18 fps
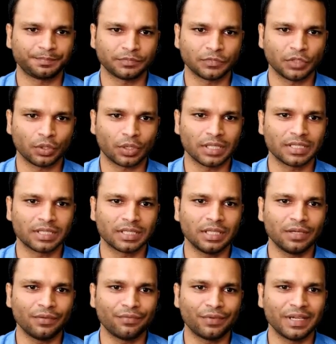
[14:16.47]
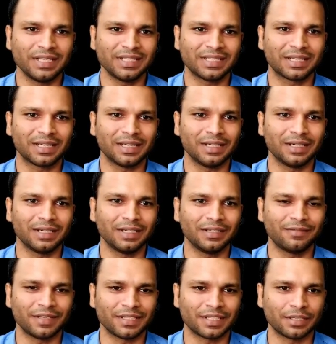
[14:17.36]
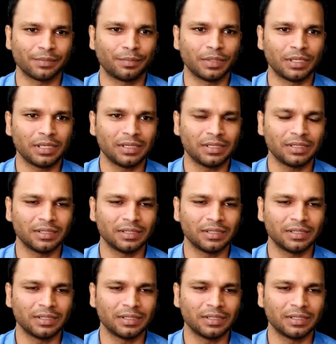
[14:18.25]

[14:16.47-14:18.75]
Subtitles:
You can see the veins clearly visible.